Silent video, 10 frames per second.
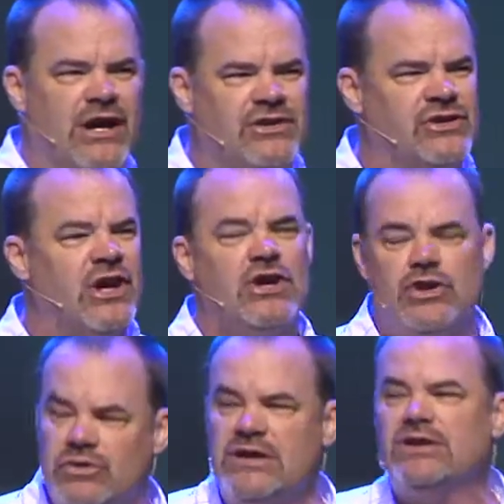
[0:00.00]
the judge.
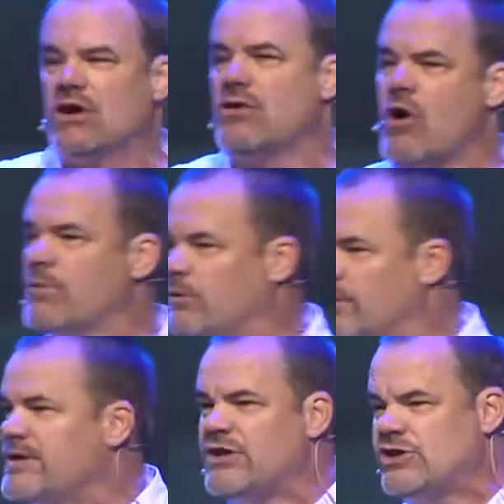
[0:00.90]
You need to go home
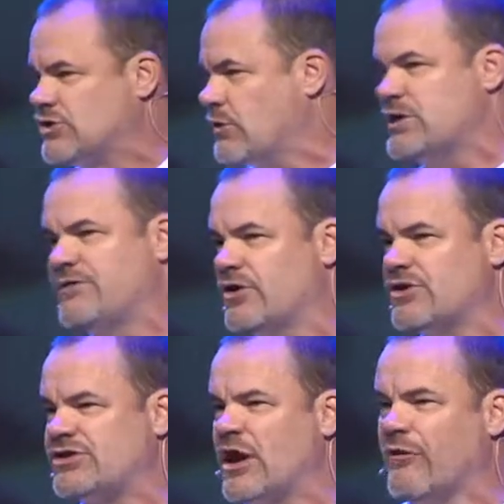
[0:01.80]
and read these stories for
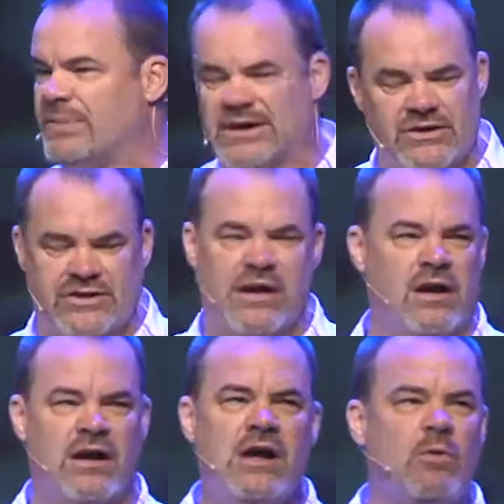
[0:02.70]
yourself because they
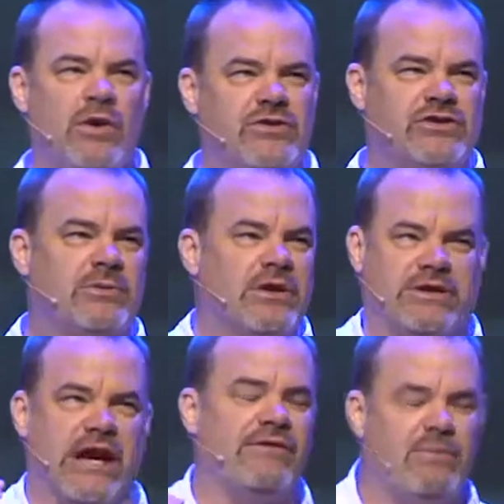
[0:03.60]
are of some,
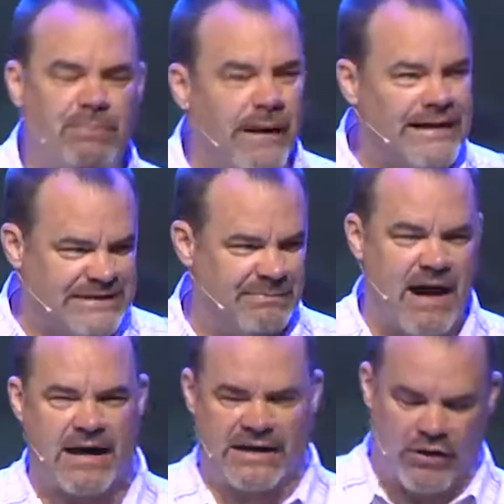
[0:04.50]
kind of a bright
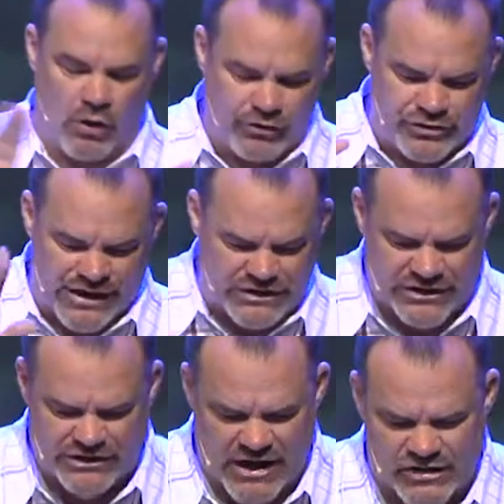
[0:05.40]
spot in the whole
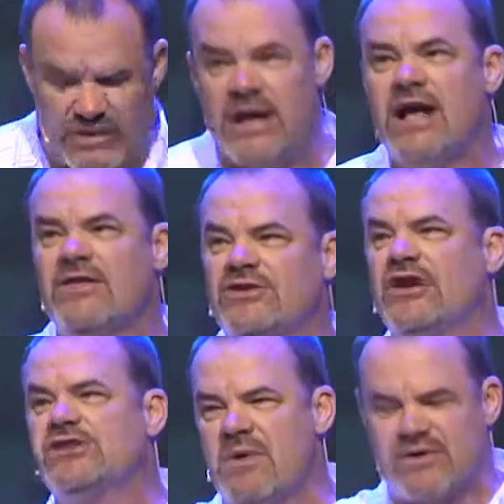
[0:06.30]
judge discussion. The
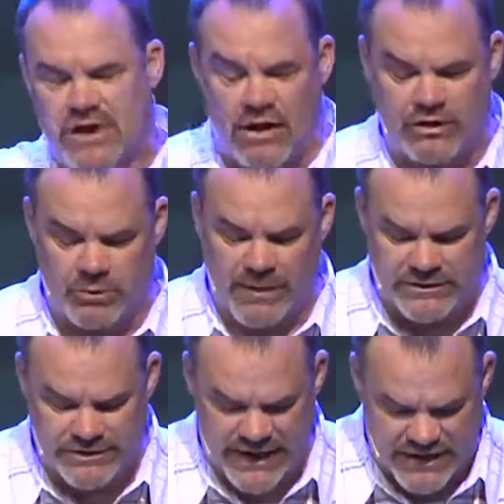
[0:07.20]
judge I want to talk to you
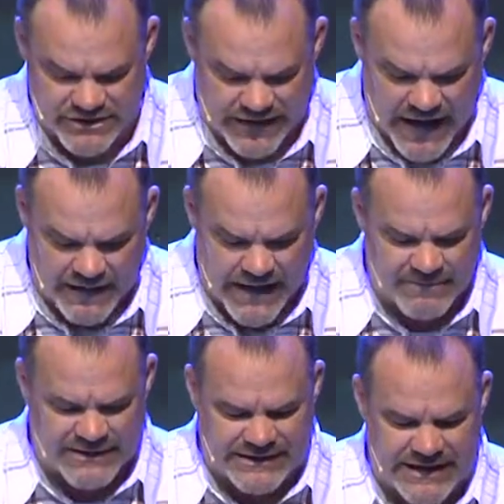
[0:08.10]
about today is a guy
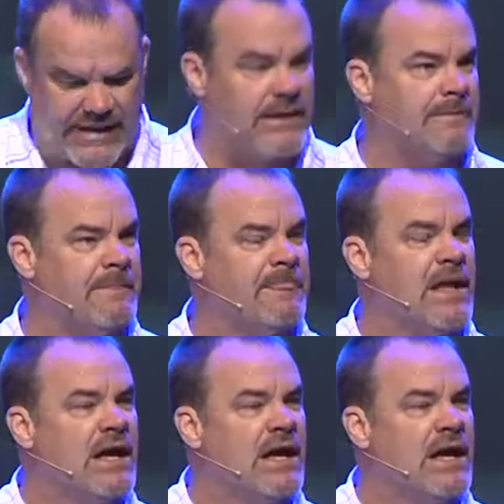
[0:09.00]
named Gideon.